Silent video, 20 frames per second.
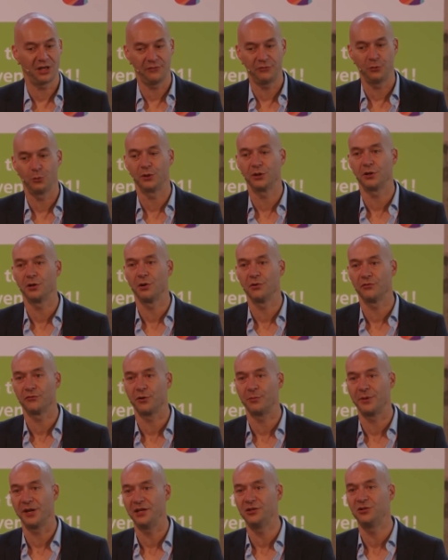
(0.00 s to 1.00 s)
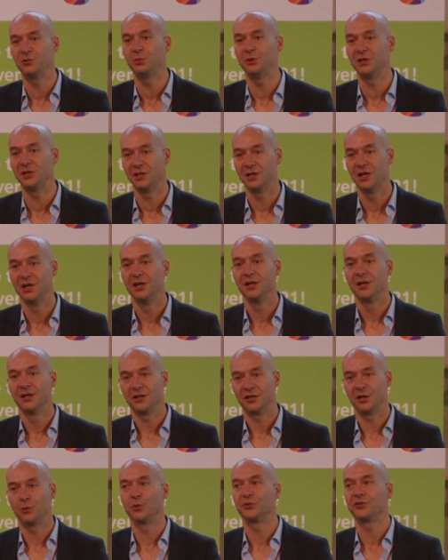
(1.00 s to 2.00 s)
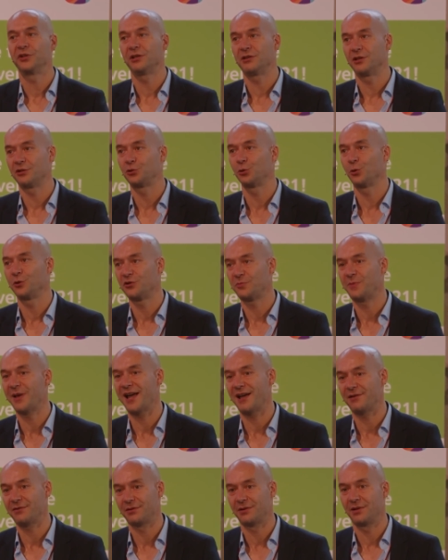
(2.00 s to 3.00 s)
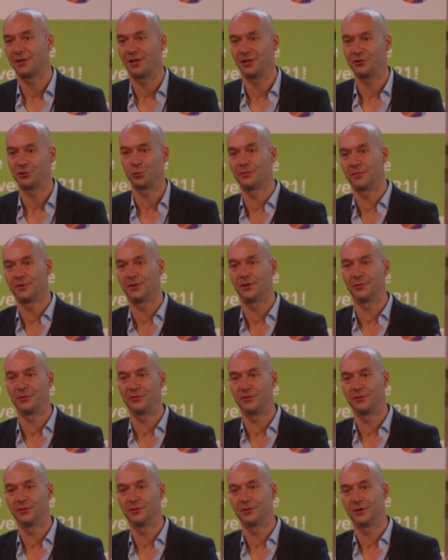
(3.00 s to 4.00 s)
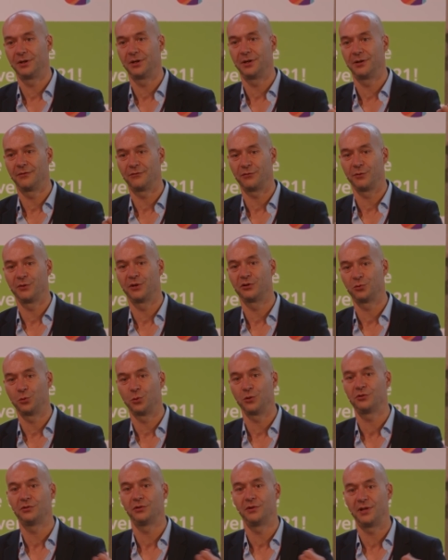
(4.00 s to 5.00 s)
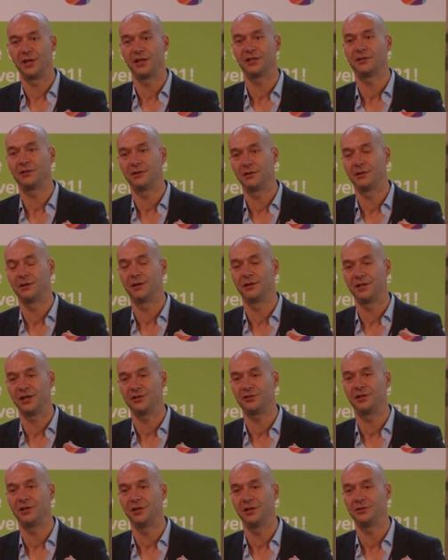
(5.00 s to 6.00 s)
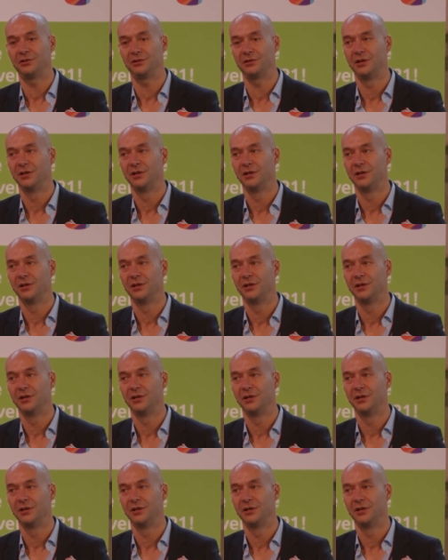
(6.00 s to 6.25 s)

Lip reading: if you want to go from A to B, then we'll take the shortest path. And shortest path means least number of hops from the